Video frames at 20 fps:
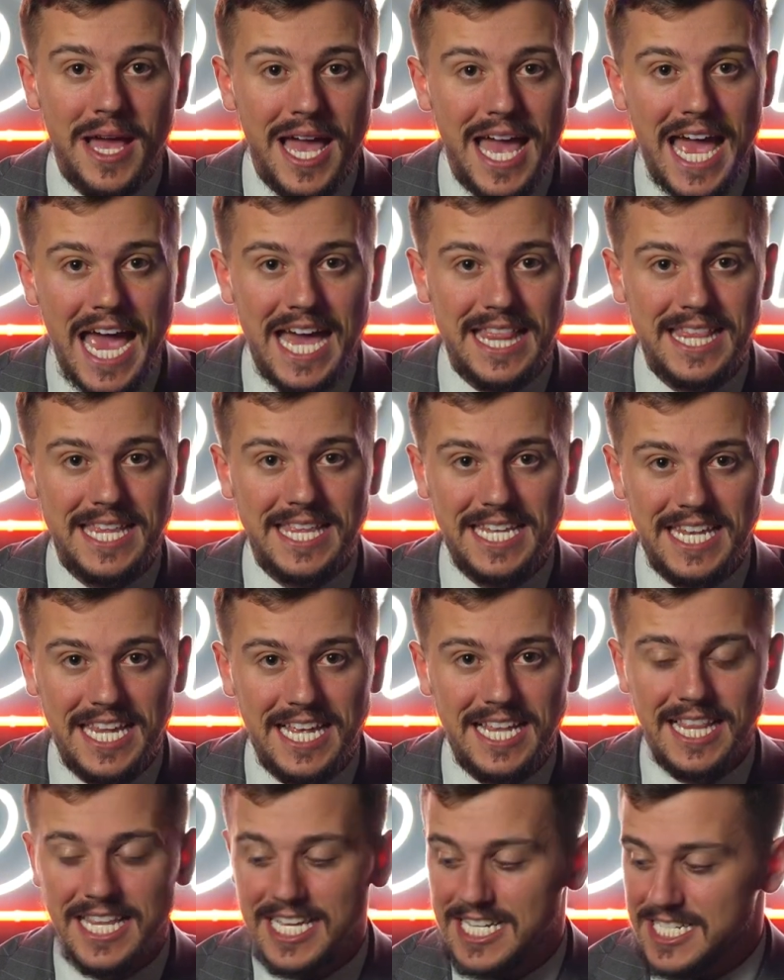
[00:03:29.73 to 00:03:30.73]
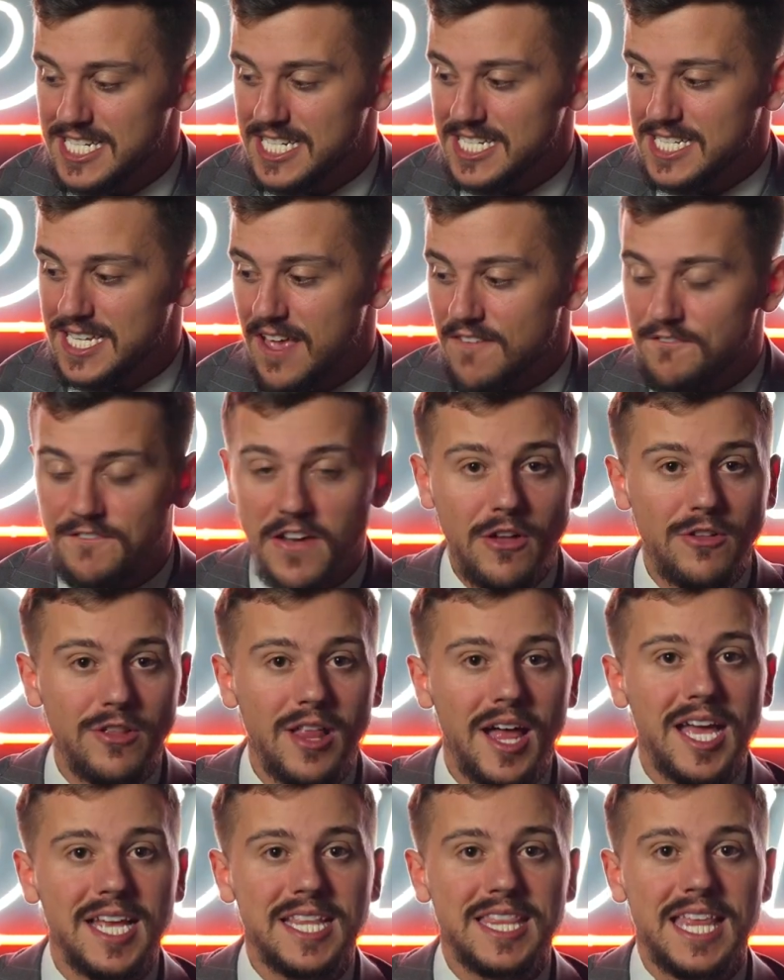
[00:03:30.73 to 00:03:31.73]
And then the deal is it felt
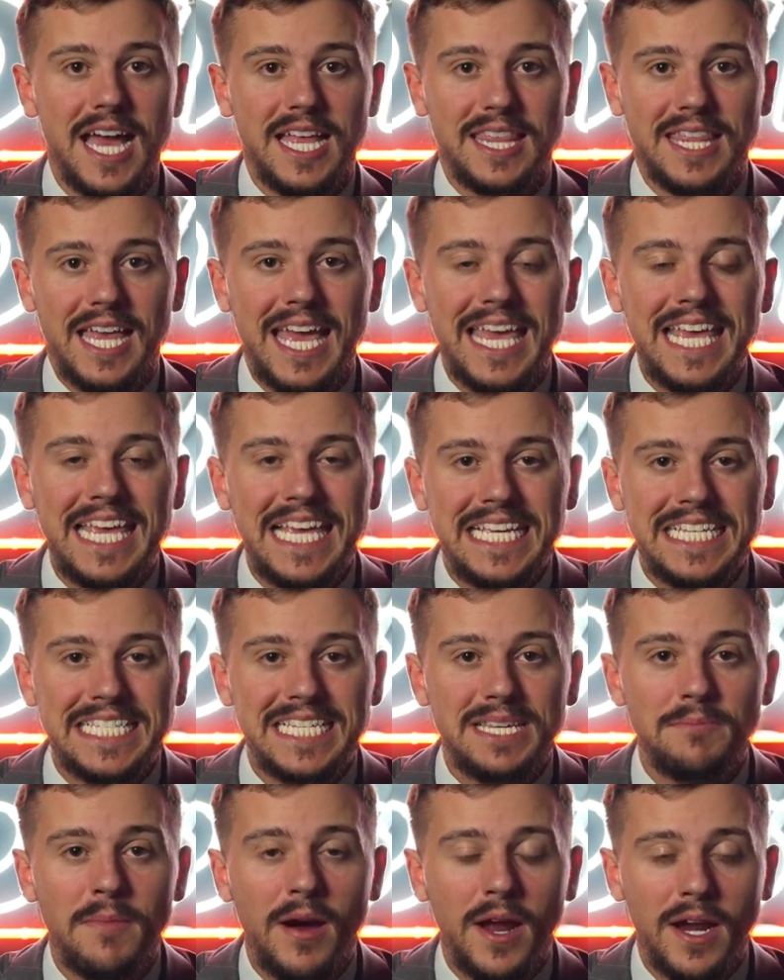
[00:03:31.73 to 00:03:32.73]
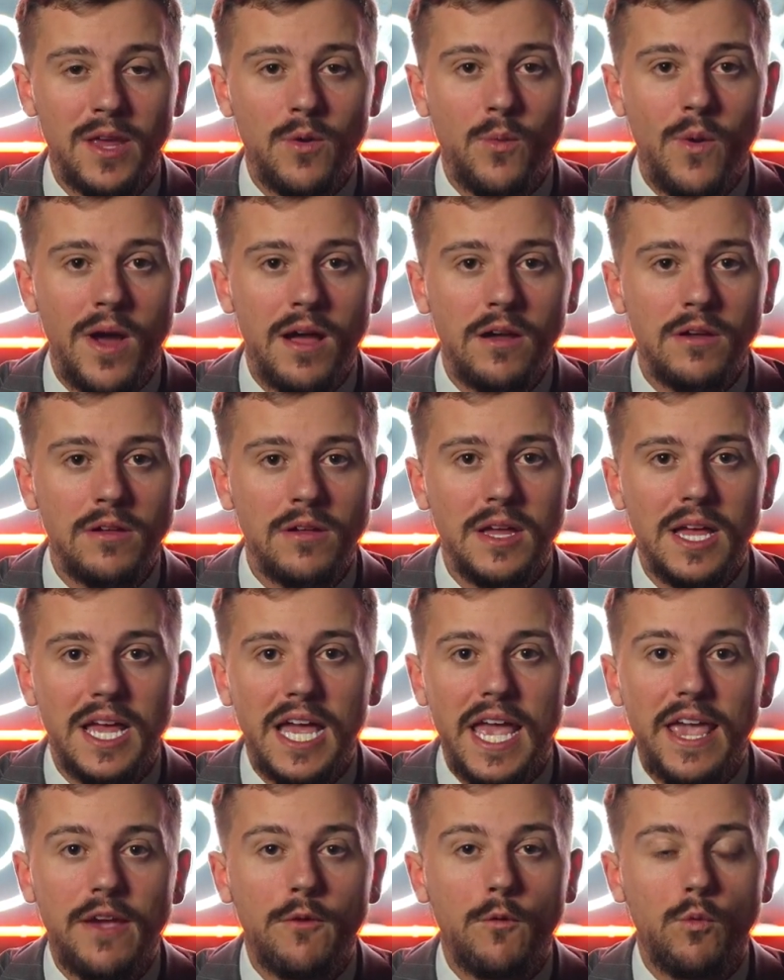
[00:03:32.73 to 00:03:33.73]
like that easy money well,
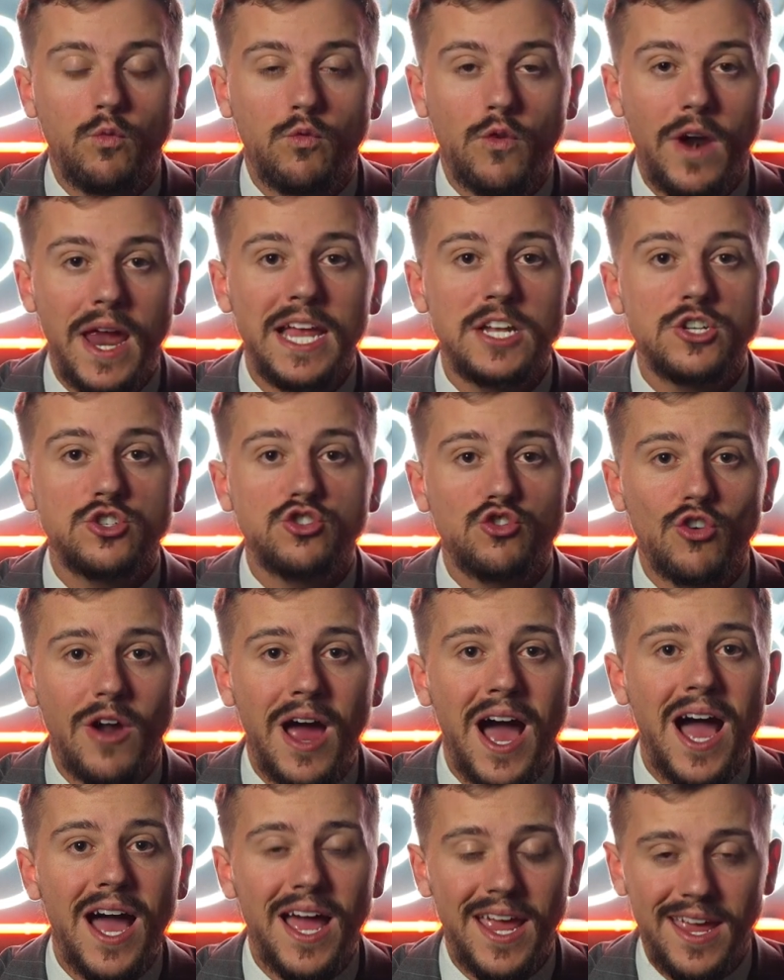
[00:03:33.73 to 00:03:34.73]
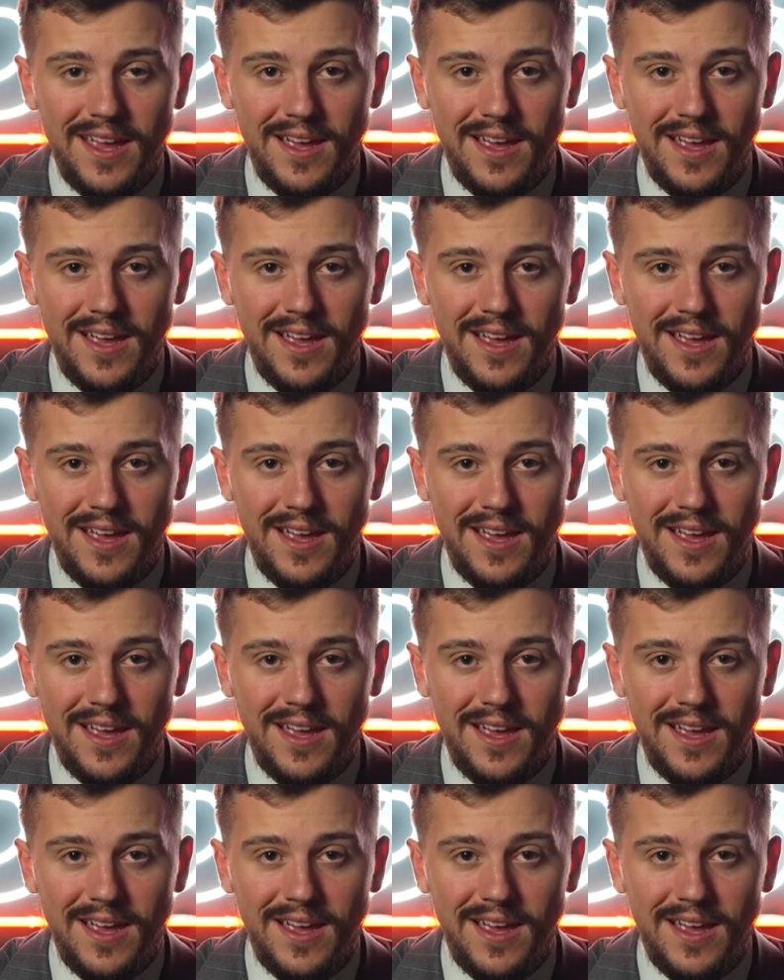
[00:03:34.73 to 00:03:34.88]
it ran dry.